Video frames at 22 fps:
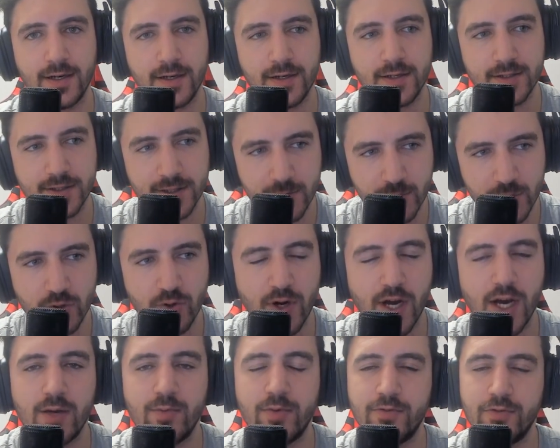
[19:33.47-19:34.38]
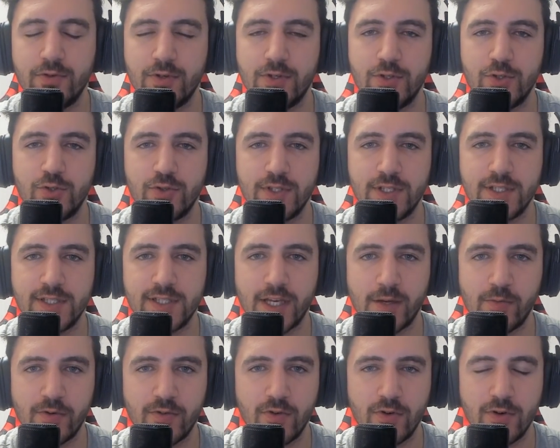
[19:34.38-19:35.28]
Subscribe if you enjoy this
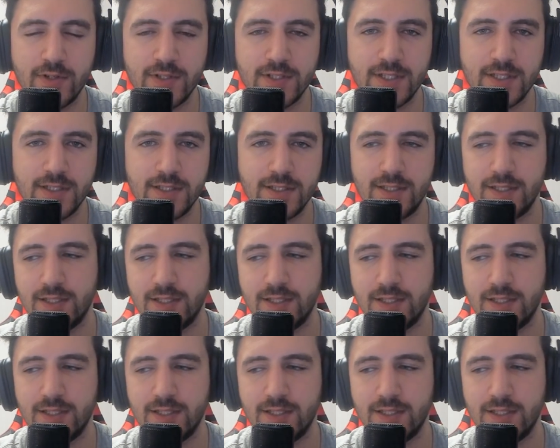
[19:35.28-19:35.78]
type of content.